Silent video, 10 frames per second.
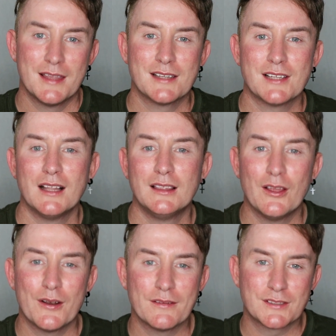There's a
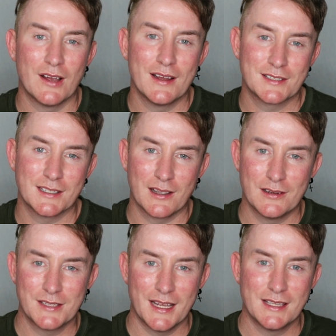lot of science that
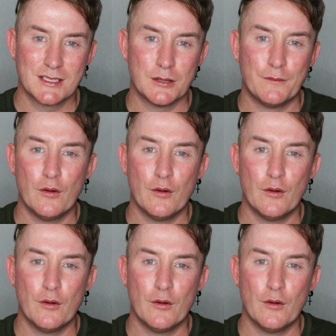goes into